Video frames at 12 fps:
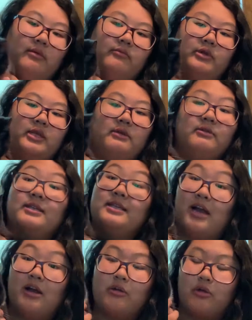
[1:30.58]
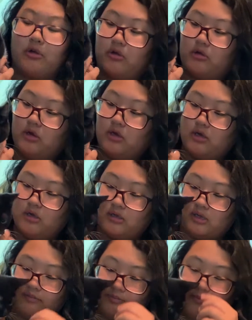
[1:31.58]
When he was younger,
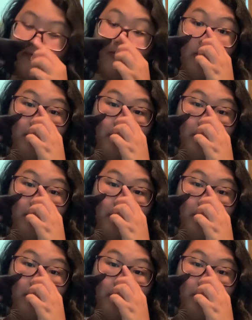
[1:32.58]
like before